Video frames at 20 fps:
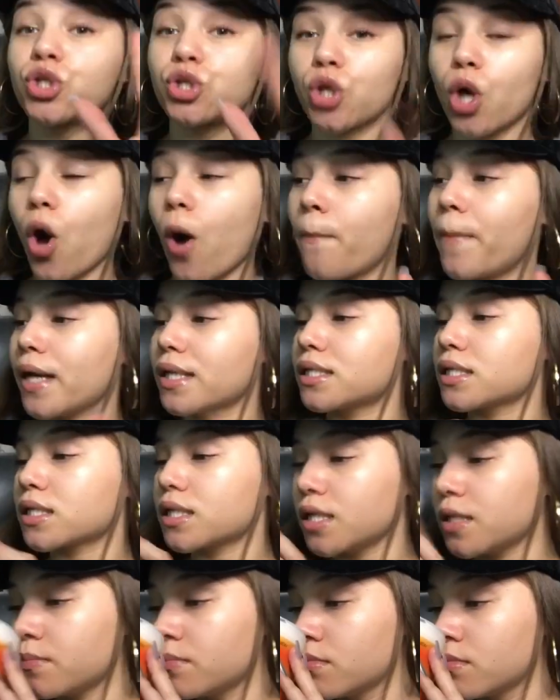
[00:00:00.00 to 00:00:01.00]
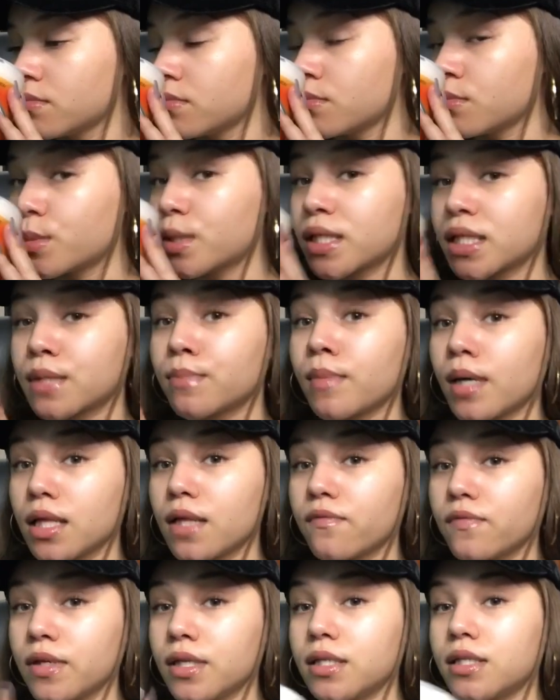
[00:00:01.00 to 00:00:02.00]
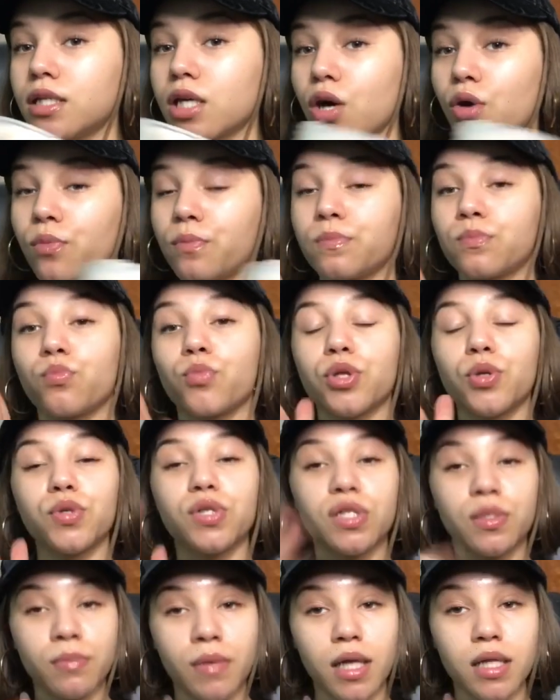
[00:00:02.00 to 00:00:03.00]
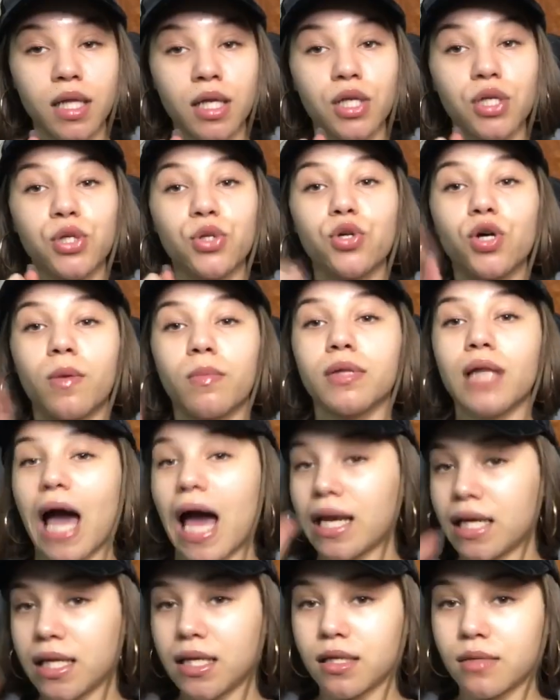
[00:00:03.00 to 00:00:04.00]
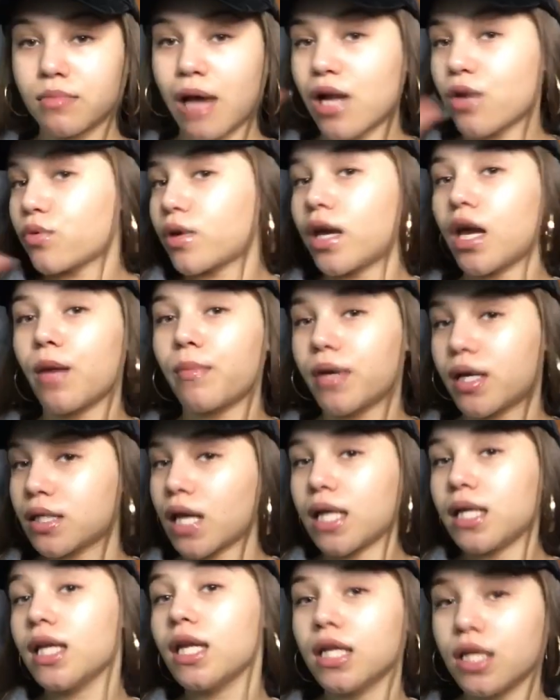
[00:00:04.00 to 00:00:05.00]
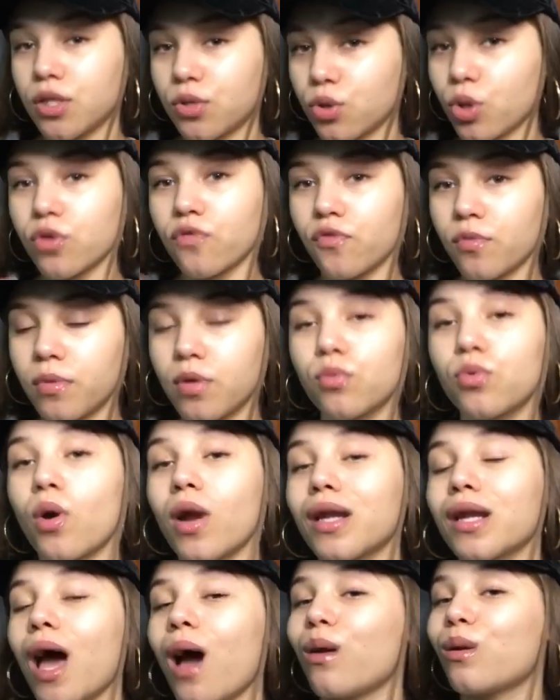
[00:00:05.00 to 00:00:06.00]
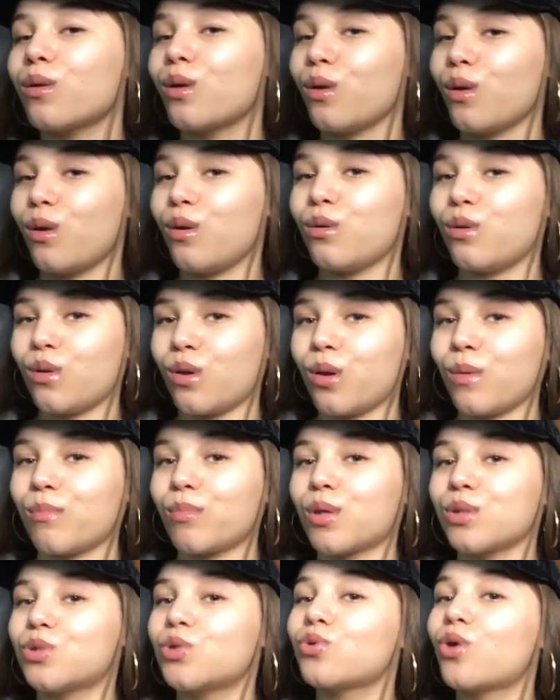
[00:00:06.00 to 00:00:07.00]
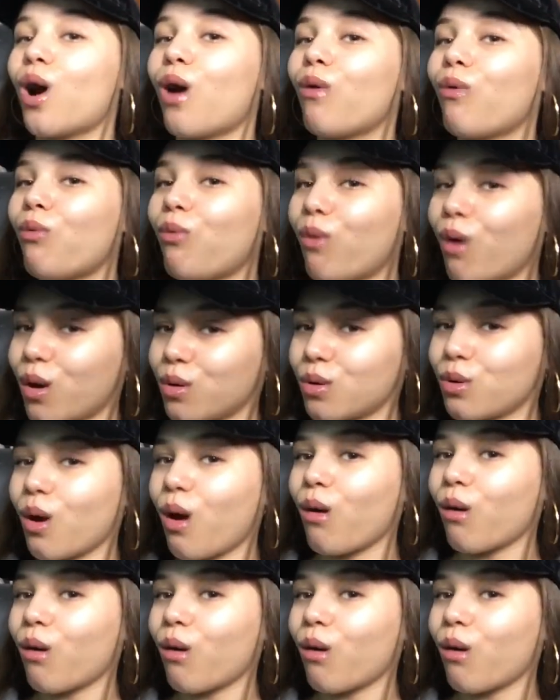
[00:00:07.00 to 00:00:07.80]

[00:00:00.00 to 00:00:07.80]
So, basically, the smell of this, yo. When you smell it, you're going to be like, I need it. I don't care because I need it. You know, you feel me? Not need it, but you're going to want it,